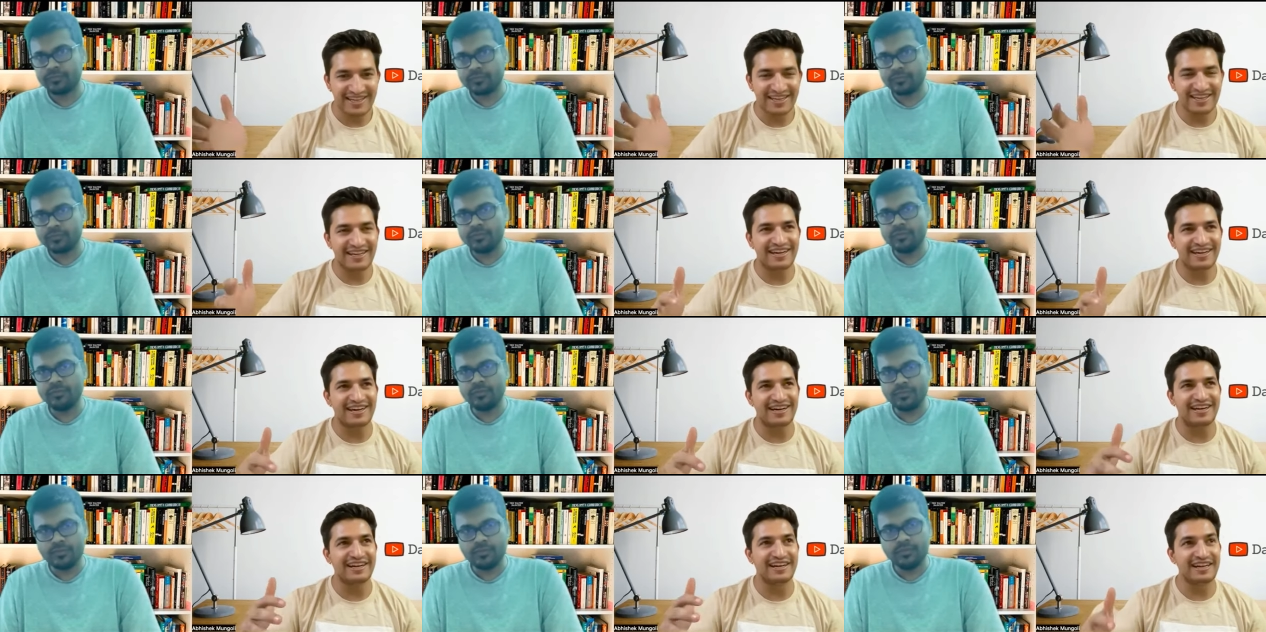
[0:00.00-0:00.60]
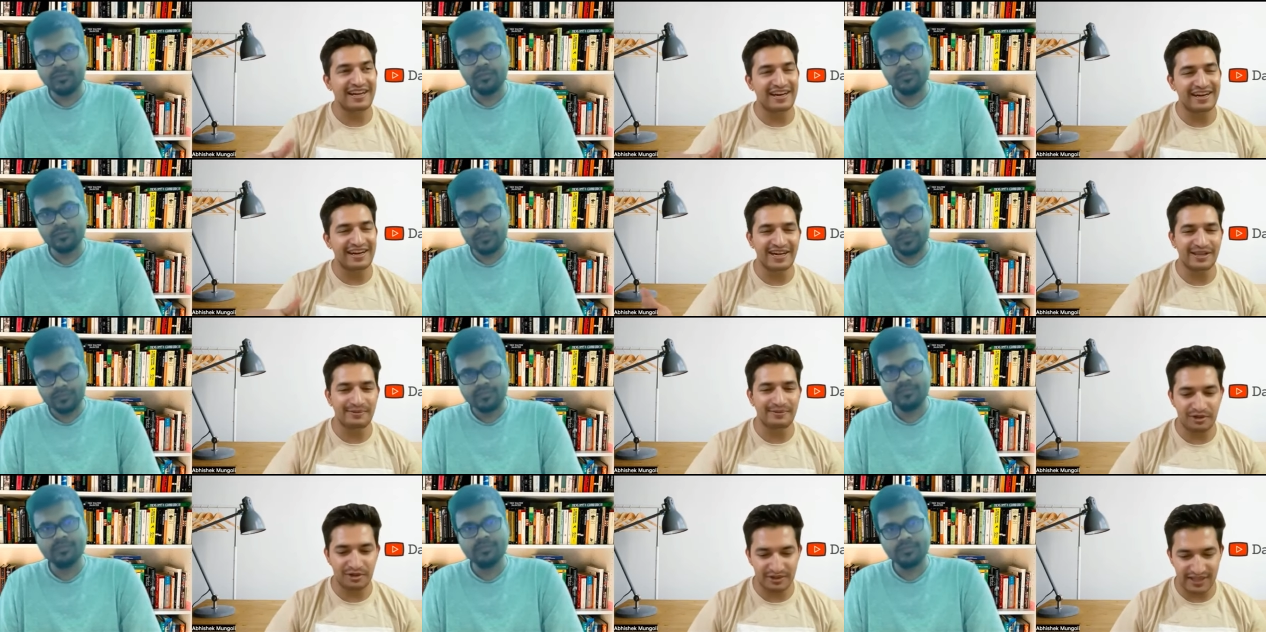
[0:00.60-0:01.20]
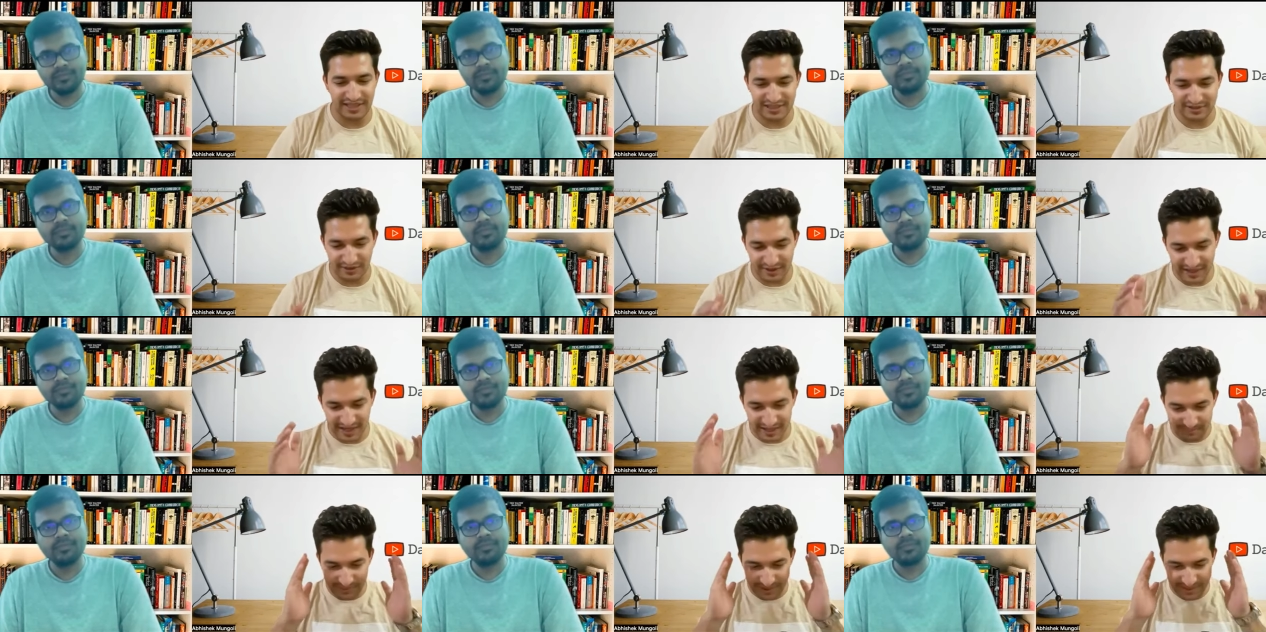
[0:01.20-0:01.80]
Speaker 1: uh, learn about things what
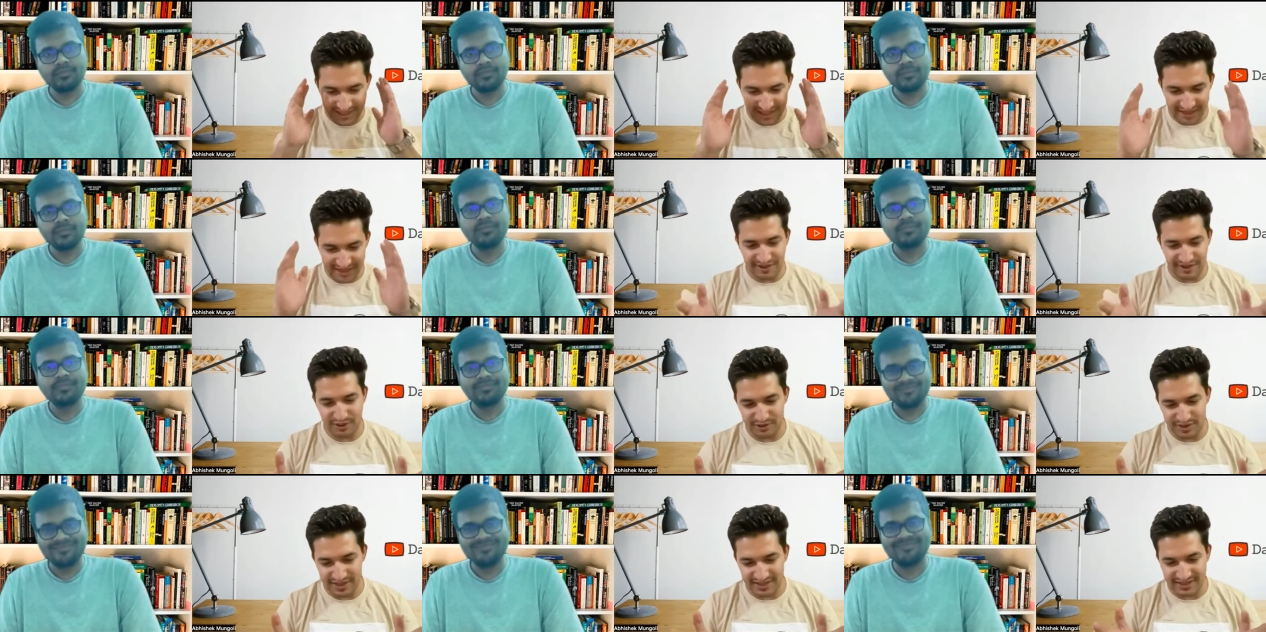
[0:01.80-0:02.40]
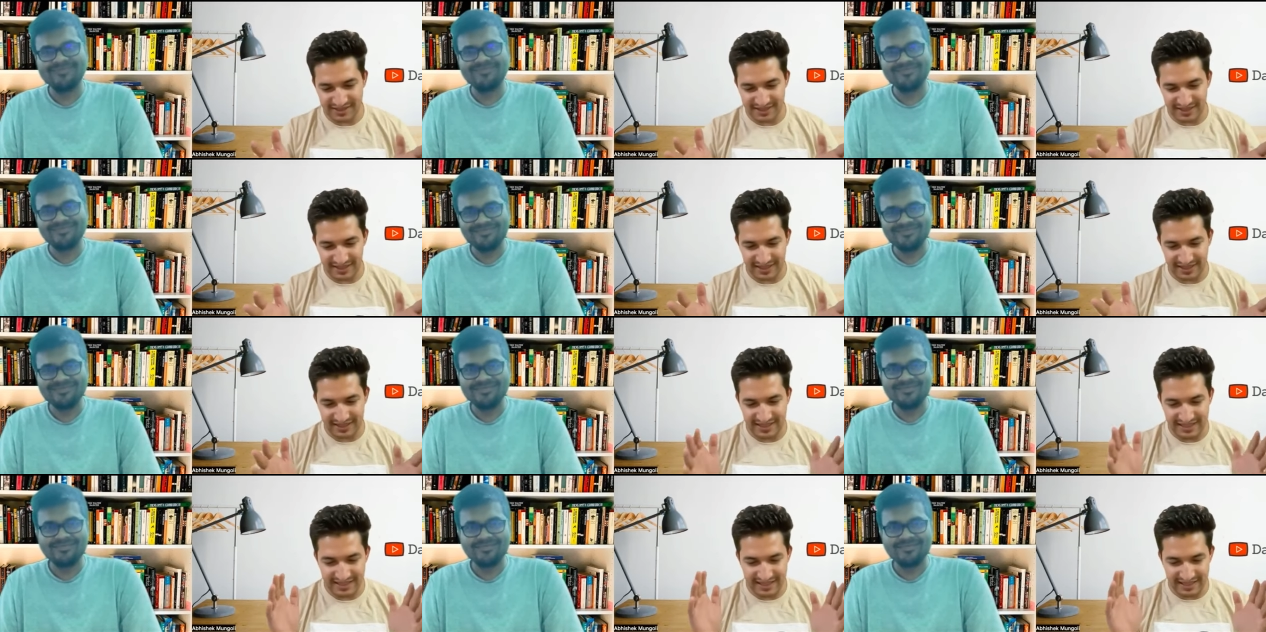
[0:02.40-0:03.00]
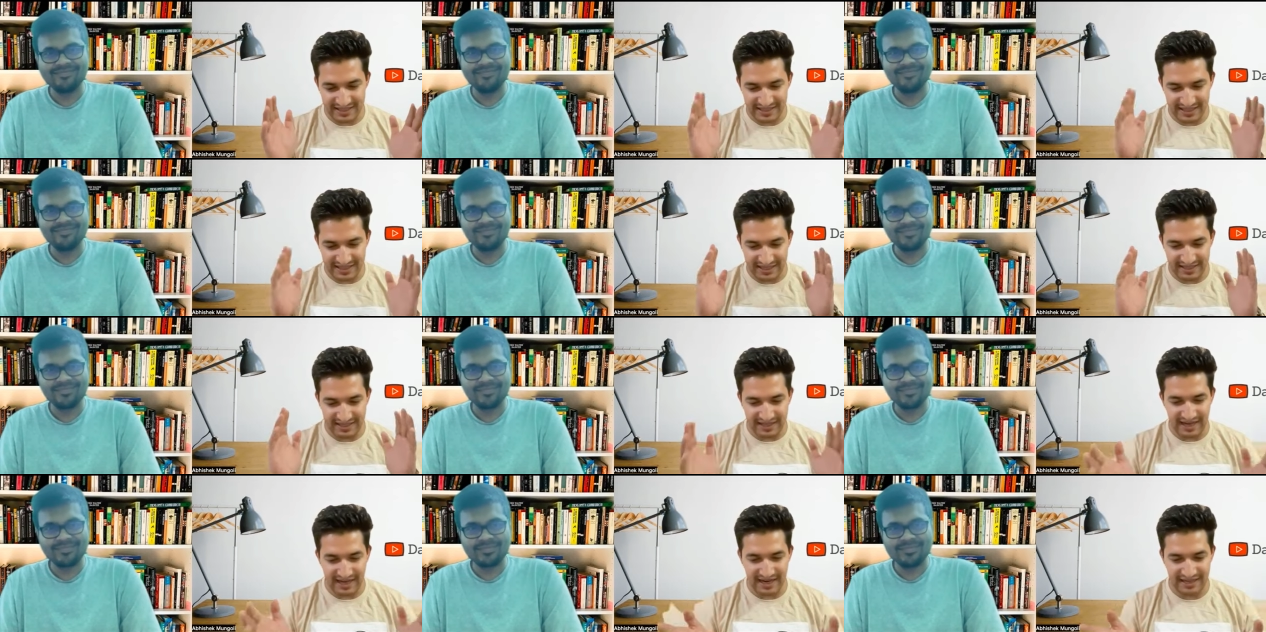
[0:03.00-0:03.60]
happens like when you just li-
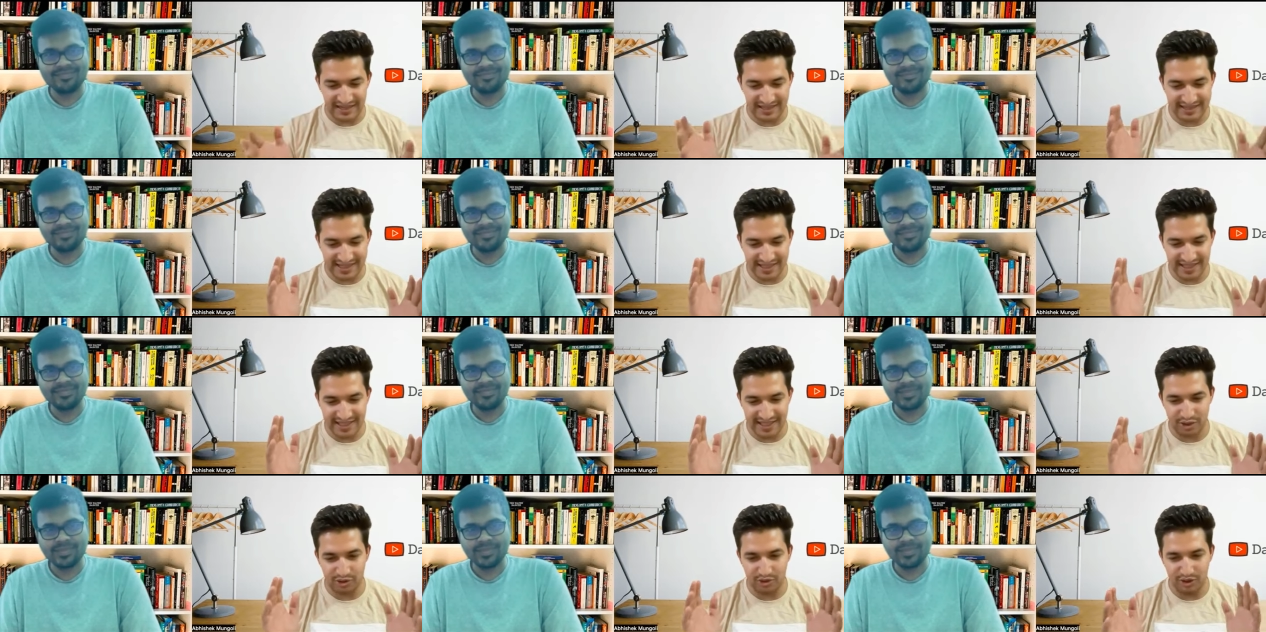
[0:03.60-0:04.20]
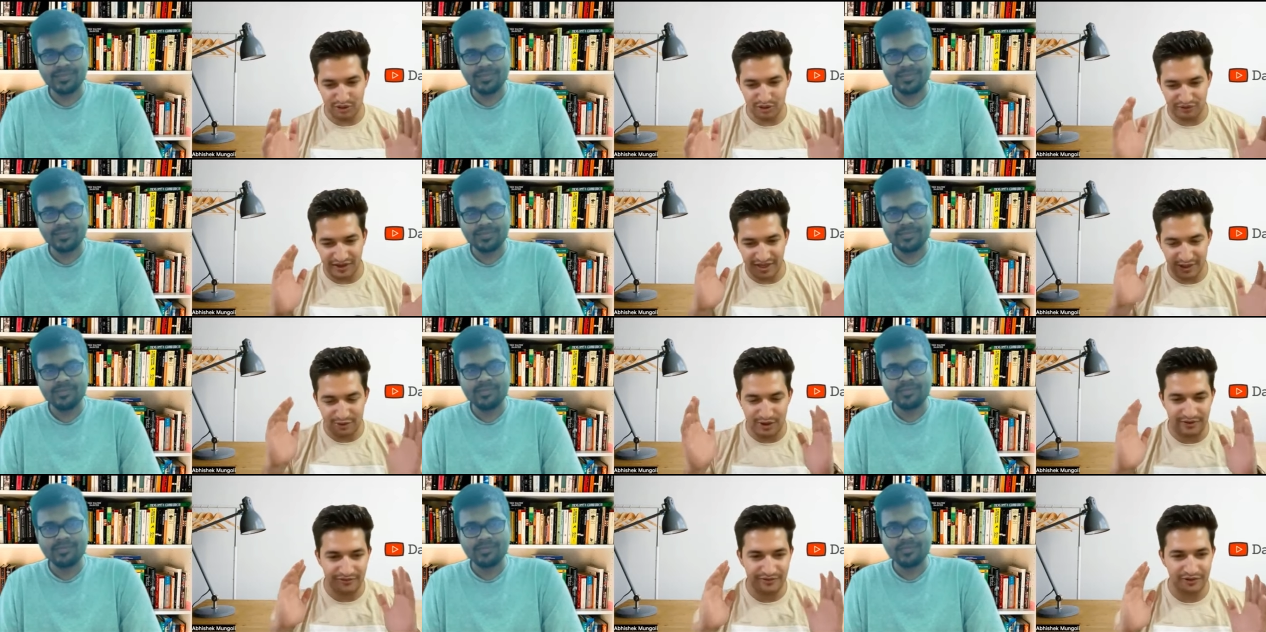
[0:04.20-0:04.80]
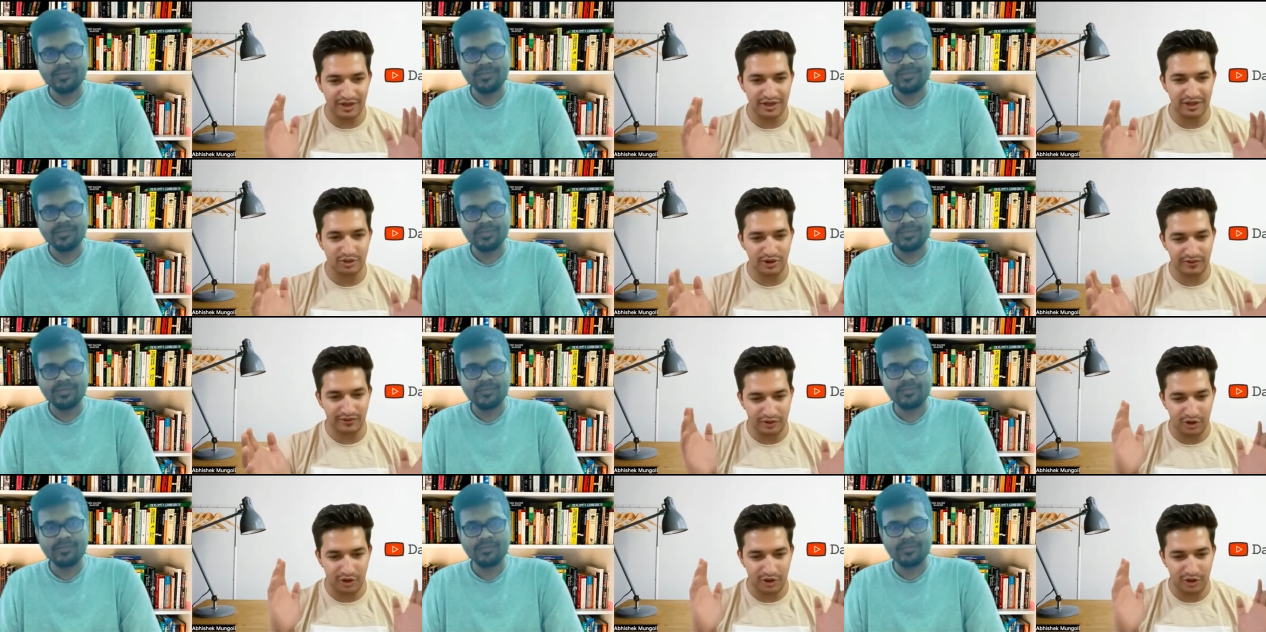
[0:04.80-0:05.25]
understand the theory you feel you have you have